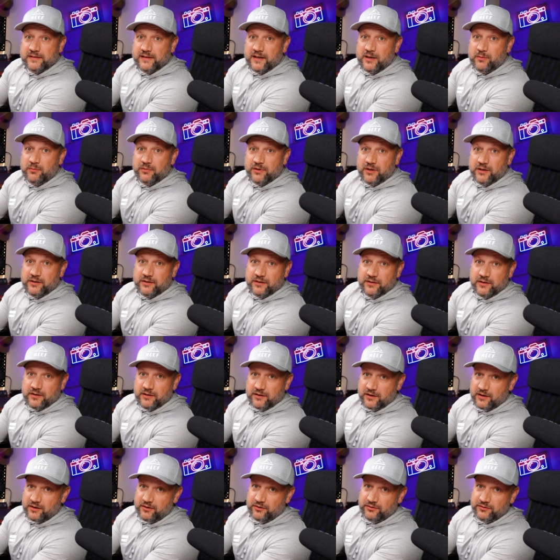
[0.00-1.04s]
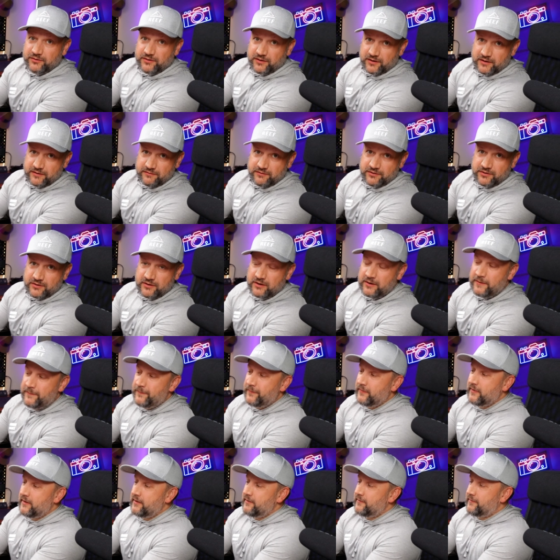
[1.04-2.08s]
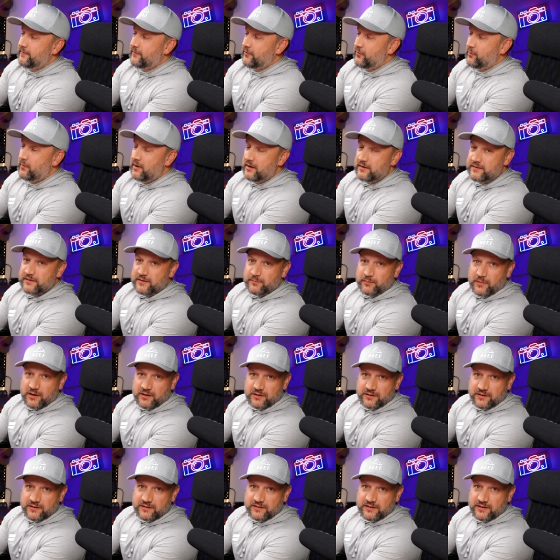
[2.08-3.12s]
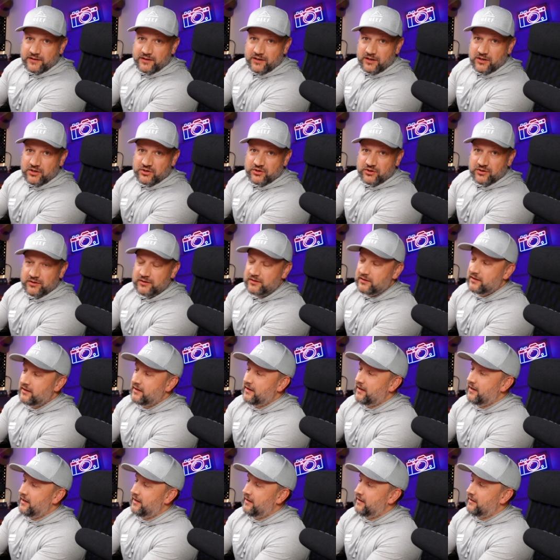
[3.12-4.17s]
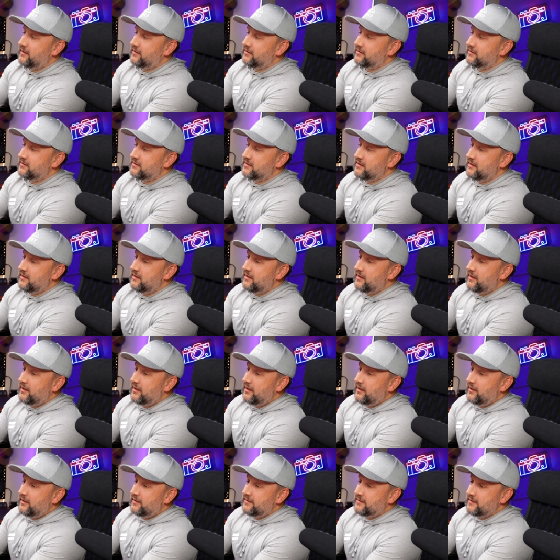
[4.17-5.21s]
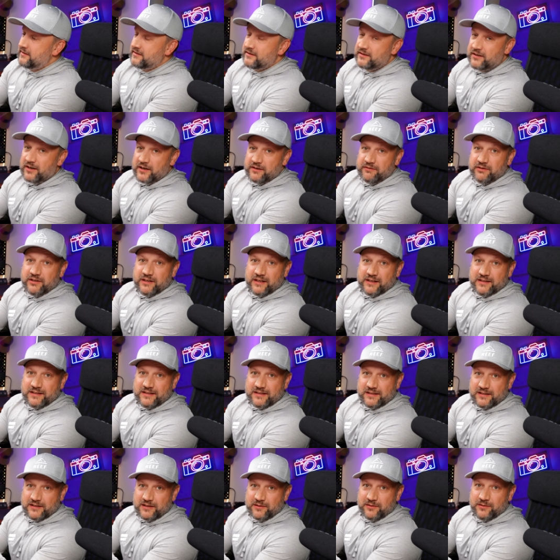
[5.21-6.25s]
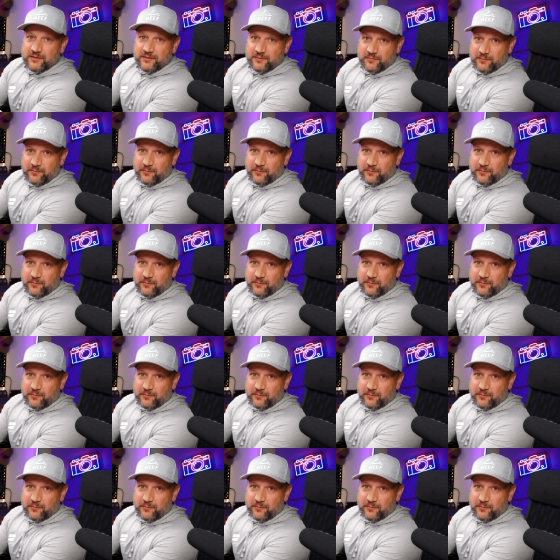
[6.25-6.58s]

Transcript: same Redragon driver for max macros creation, and this driver can see